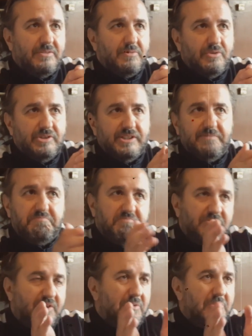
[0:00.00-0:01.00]
was
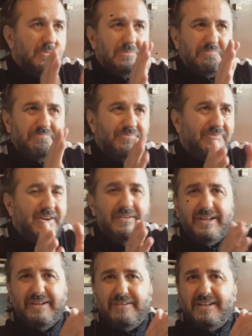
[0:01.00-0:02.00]

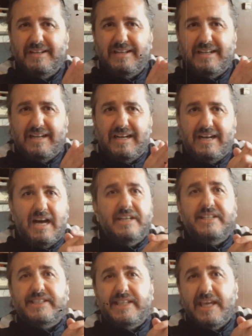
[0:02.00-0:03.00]
very
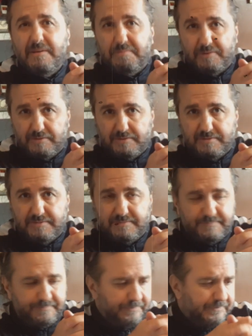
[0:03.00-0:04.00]
unstable.
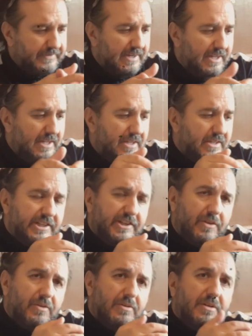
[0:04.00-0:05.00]

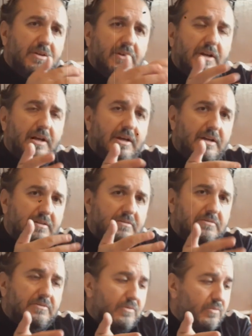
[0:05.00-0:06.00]
So
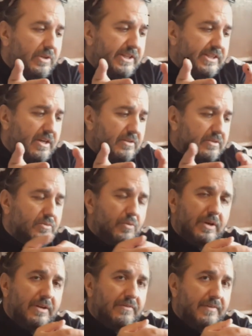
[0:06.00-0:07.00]
we started
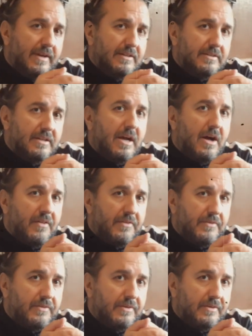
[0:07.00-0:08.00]
to invent
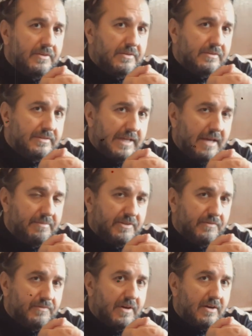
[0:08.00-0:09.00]
other types
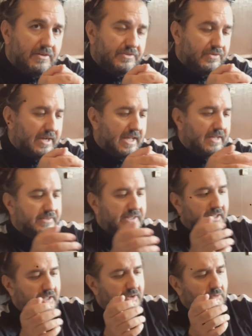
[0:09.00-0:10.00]
of hard drives.
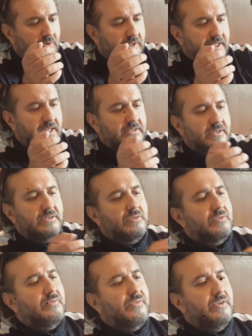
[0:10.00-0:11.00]
We started
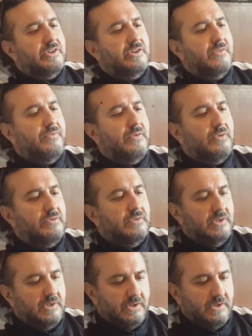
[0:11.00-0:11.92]
first of all